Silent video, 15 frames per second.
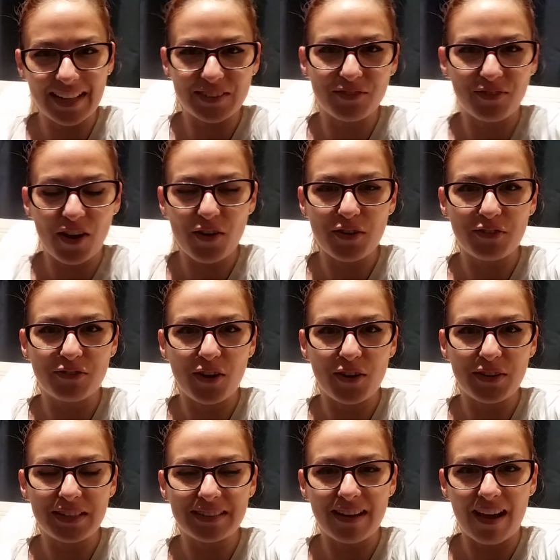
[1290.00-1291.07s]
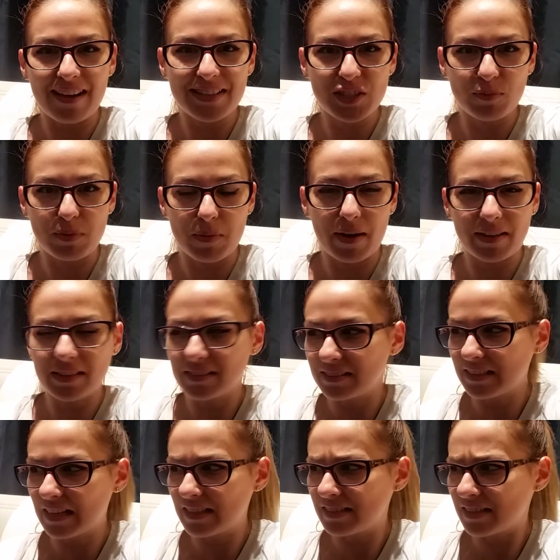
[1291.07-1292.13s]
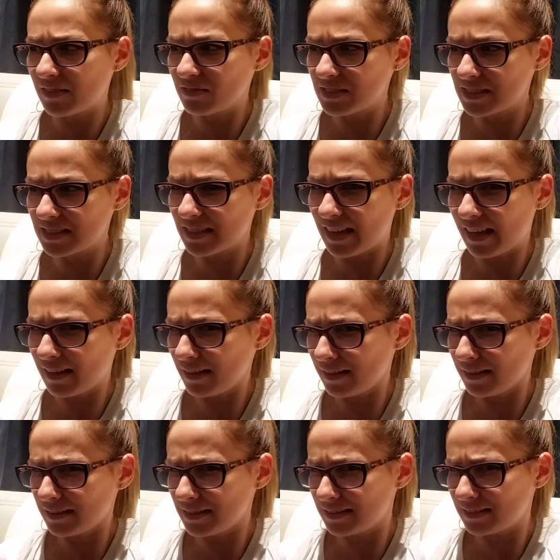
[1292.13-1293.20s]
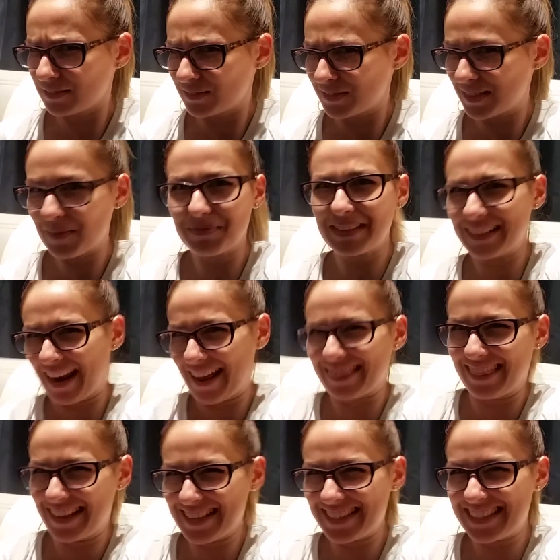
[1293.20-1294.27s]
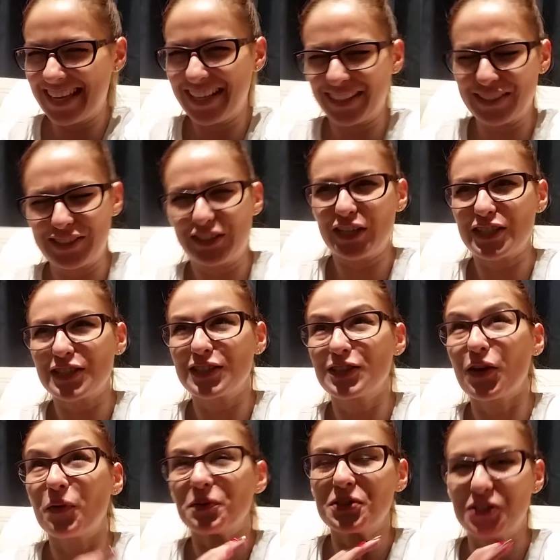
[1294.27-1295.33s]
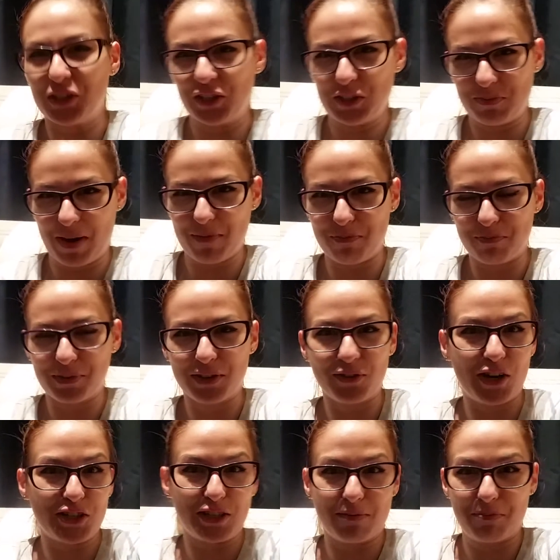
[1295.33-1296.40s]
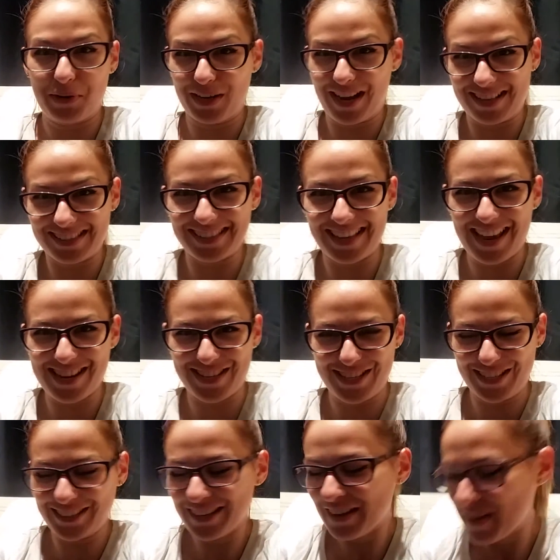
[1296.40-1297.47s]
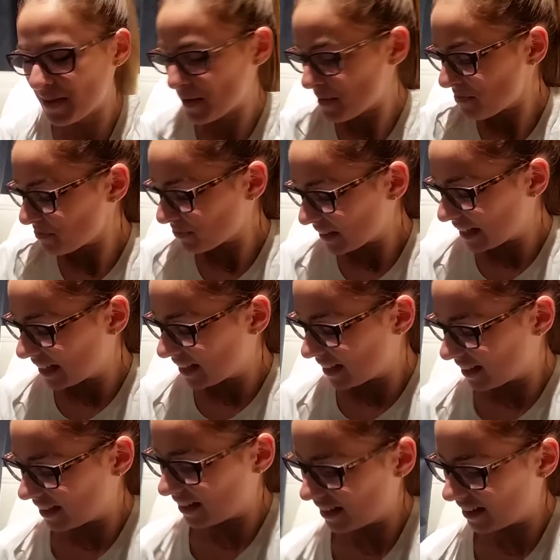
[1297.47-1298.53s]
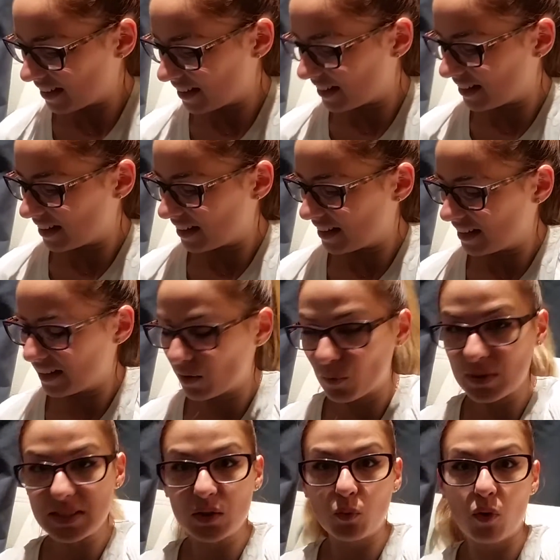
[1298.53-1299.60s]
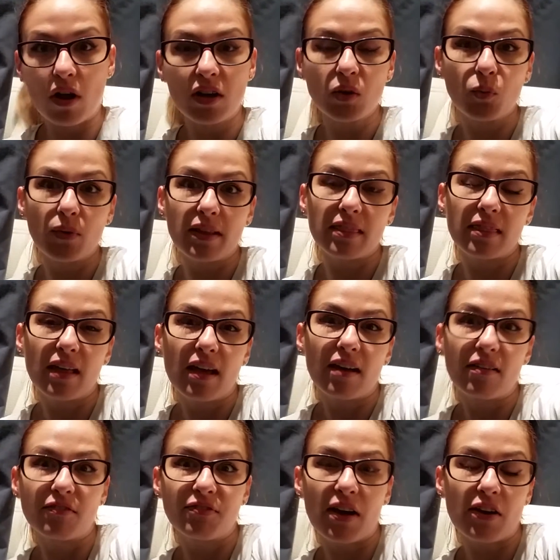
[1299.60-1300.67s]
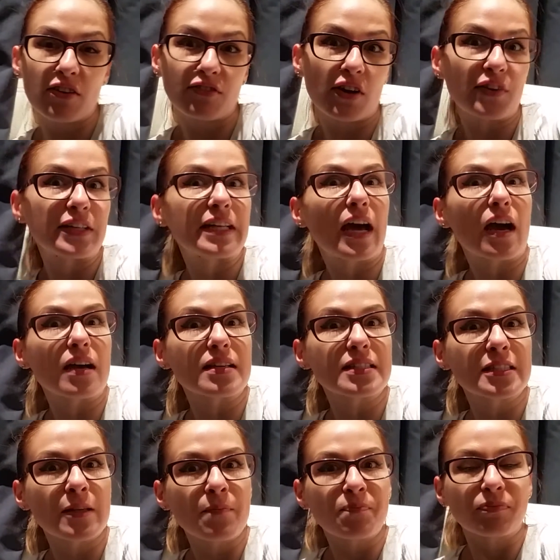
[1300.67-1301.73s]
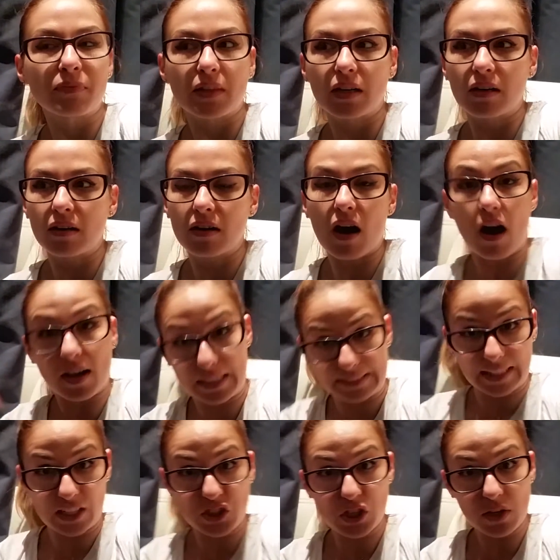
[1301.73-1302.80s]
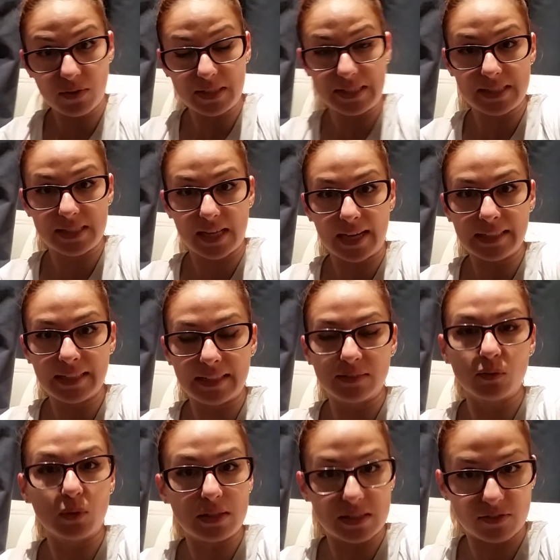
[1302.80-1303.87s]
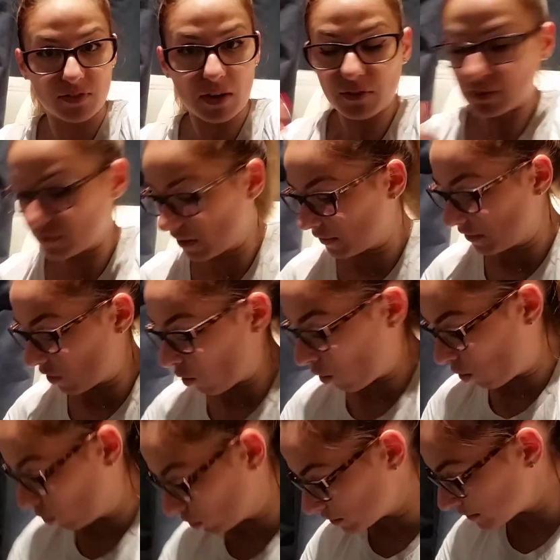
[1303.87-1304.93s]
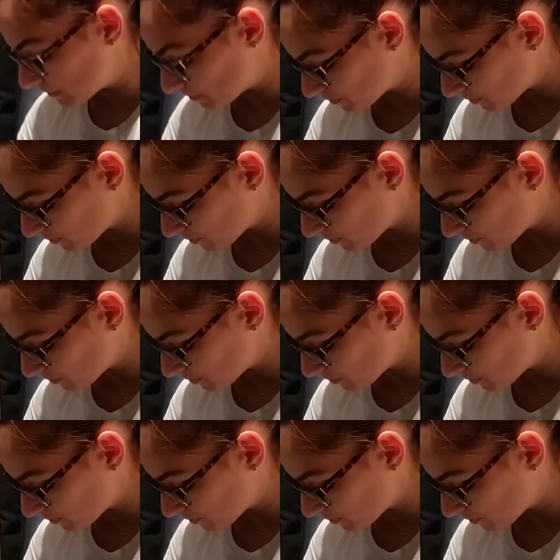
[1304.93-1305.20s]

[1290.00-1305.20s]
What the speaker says: very nice supermarket, Yeliseyevsky, something like this. Just don't judge my Russian pronunciation. Was the one with very nice architecture inside and was very old.